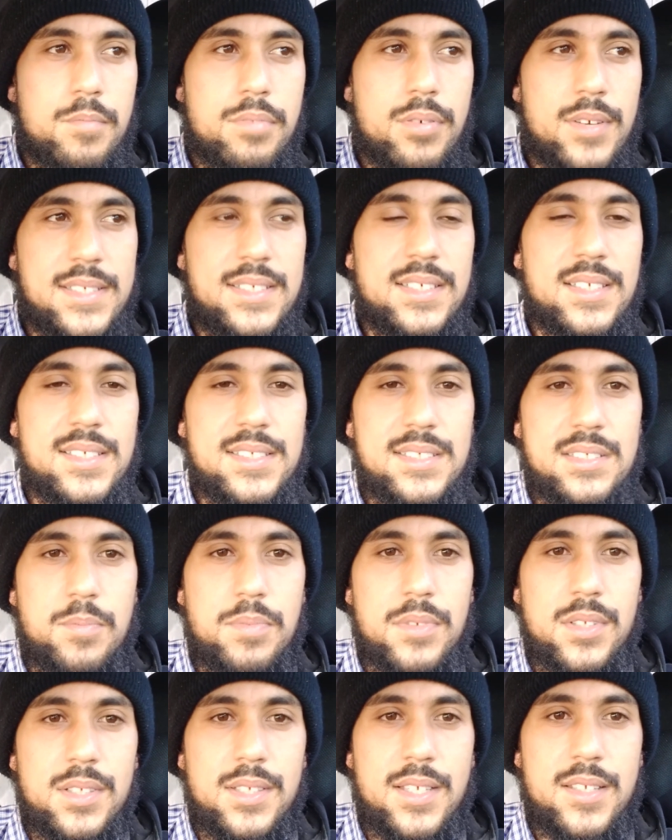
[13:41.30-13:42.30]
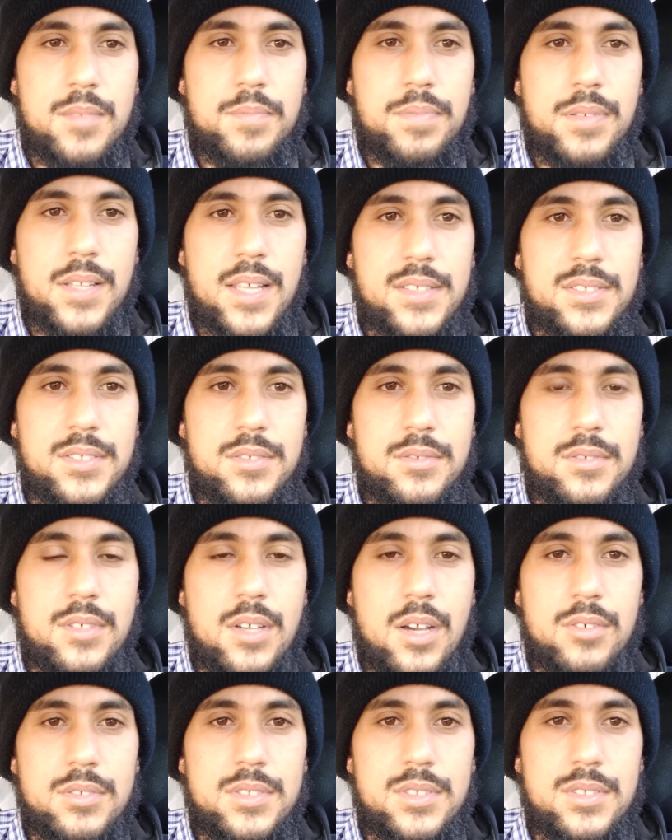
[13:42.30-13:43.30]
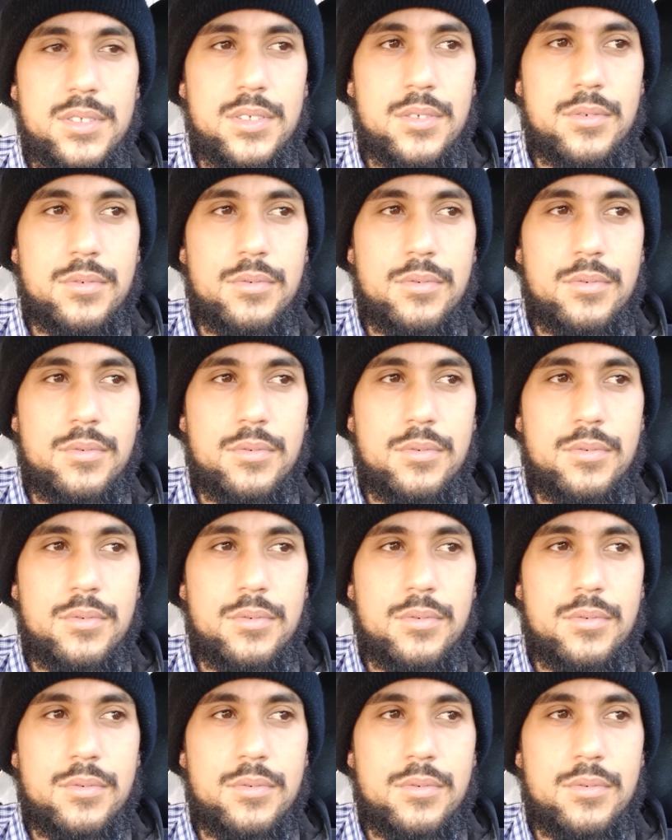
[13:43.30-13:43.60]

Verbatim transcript: Prison is typically the place you go to